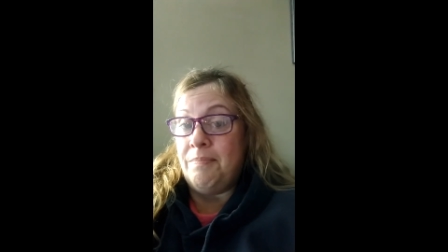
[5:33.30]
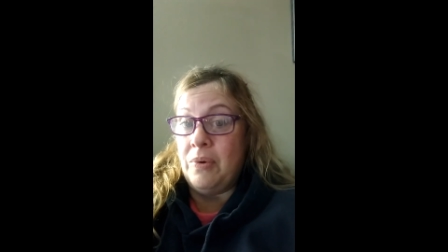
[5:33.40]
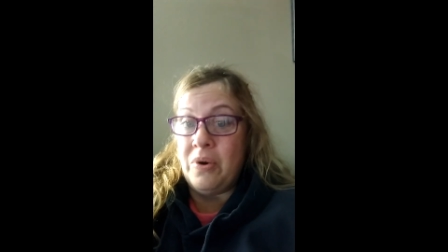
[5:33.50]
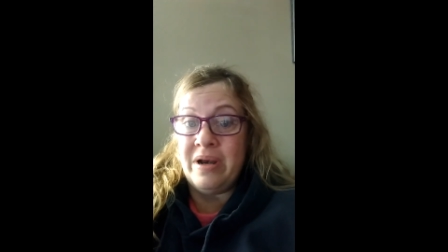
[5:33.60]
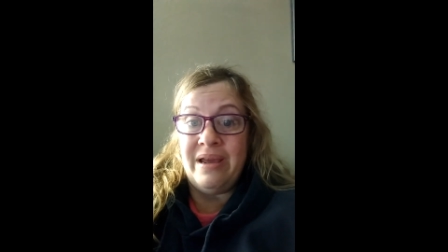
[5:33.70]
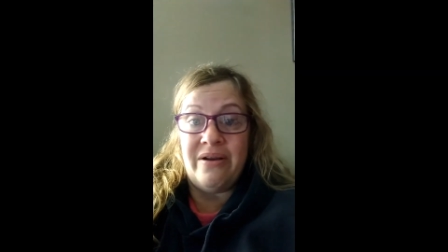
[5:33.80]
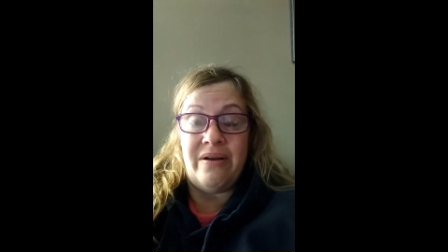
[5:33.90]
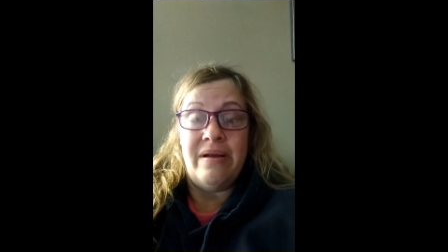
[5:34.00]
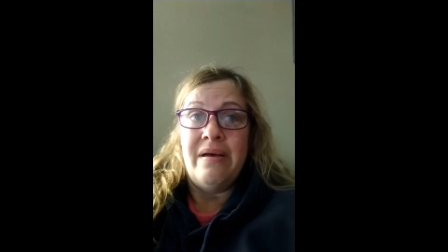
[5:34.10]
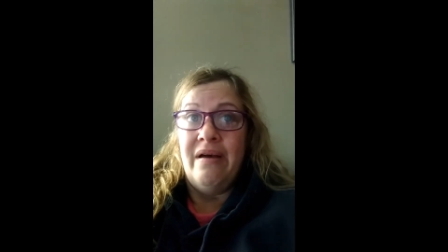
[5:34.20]
Born
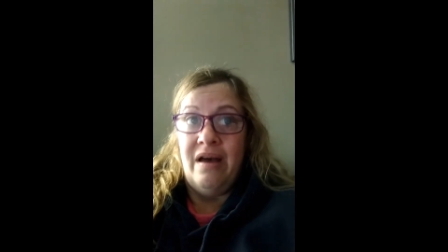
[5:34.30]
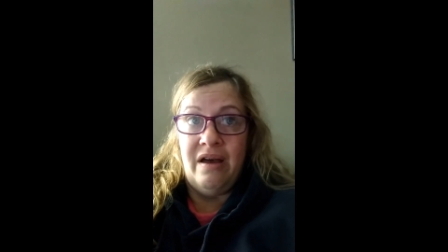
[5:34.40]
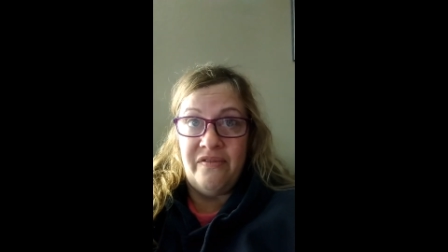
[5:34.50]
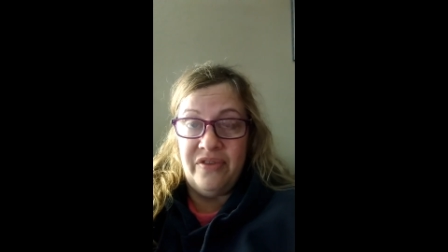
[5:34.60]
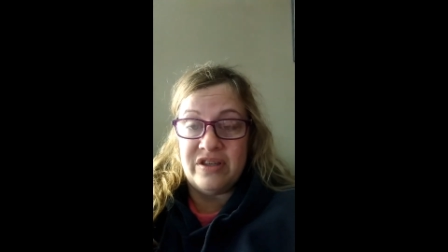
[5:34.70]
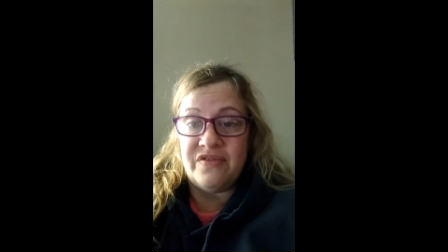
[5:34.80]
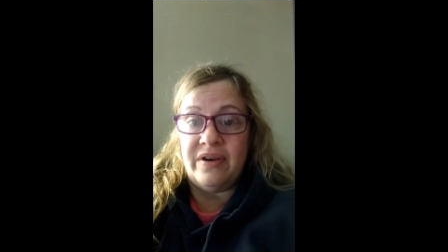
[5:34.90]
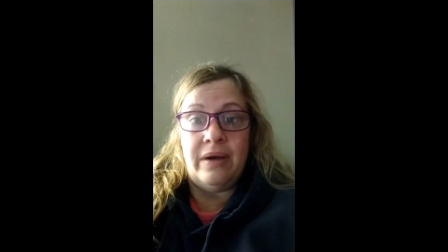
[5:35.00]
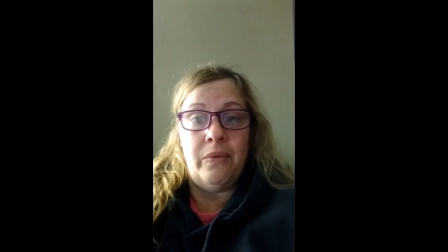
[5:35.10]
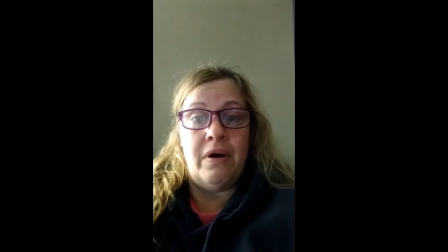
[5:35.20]
here, of this
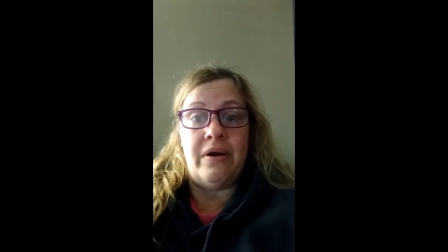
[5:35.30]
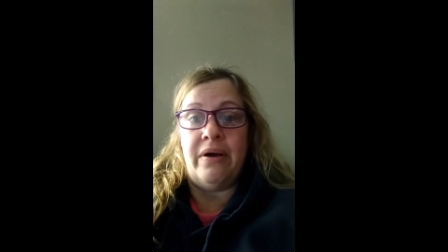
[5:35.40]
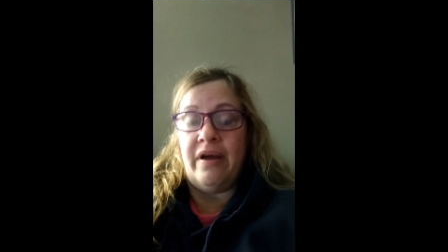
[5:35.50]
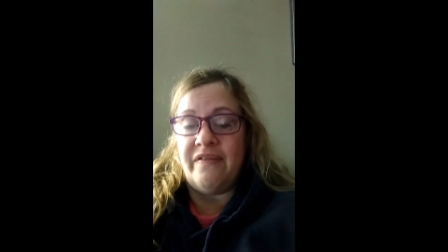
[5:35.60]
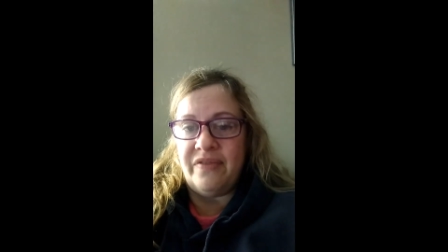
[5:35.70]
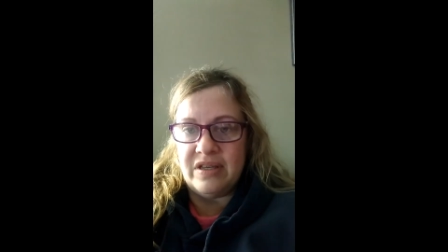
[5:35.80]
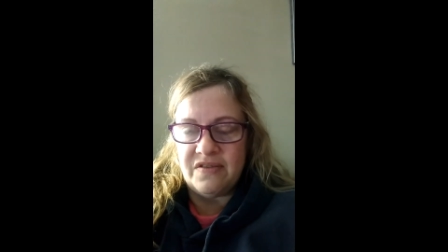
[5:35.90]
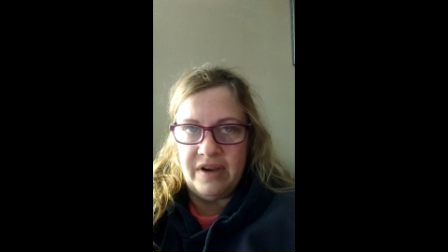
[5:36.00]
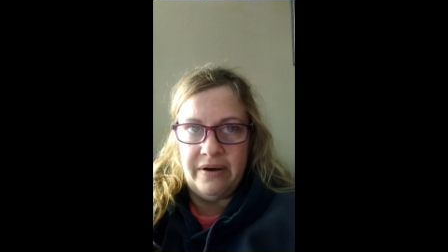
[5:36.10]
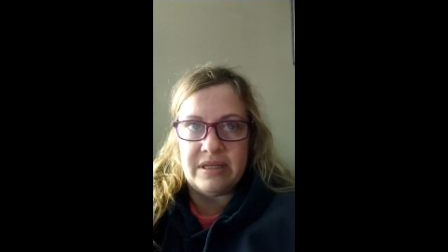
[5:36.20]
very water, of
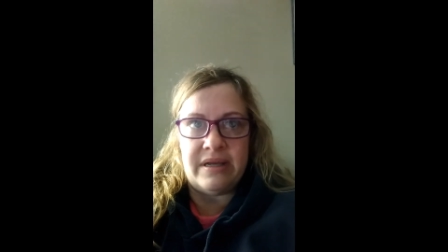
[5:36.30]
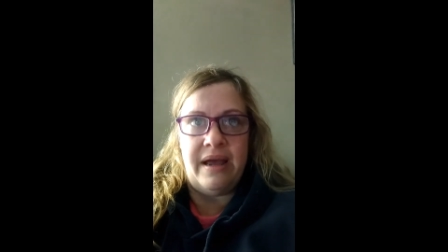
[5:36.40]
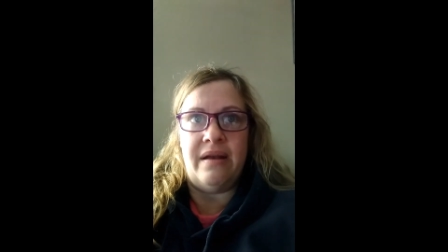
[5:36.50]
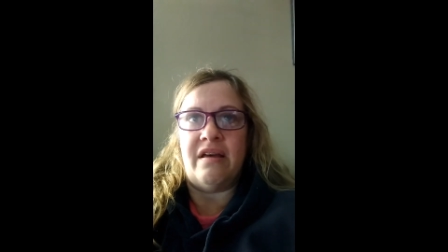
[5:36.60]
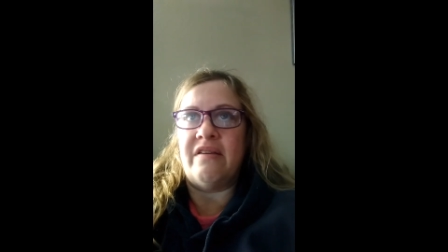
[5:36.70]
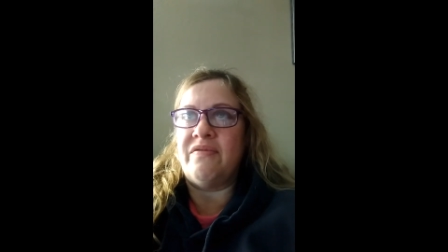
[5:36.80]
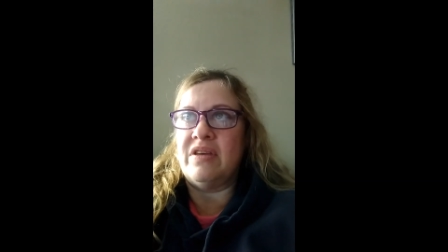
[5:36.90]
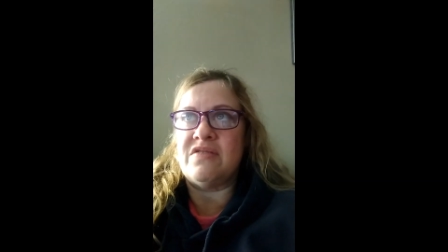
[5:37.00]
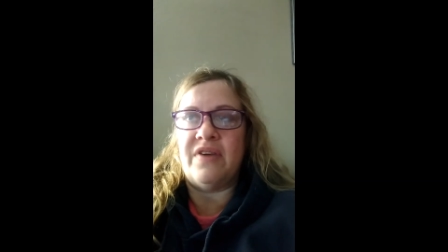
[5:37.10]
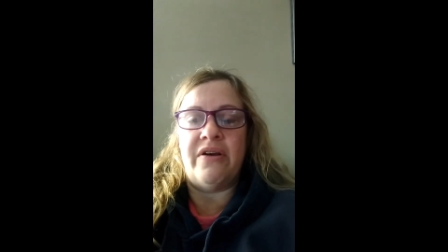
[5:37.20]
this very sand, of
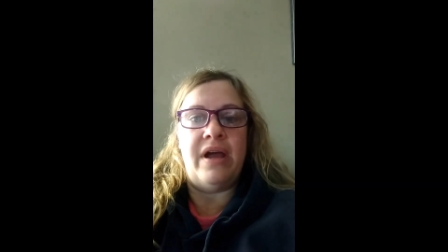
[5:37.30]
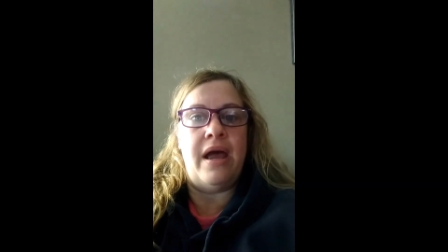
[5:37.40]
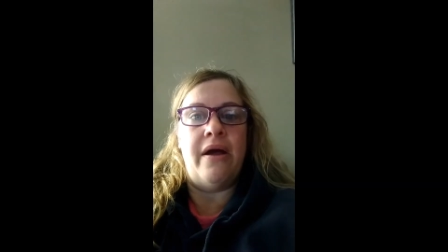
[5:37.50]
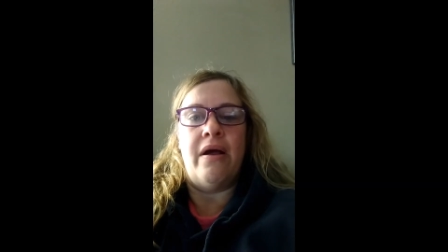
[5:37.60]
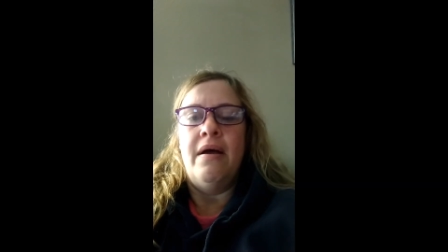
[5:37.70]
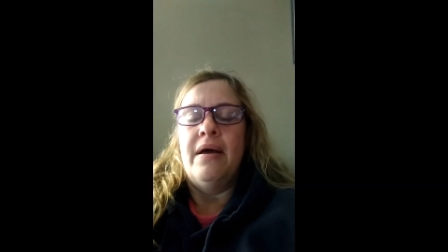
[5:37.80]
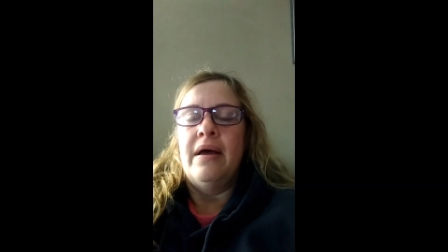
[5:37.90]
this very air,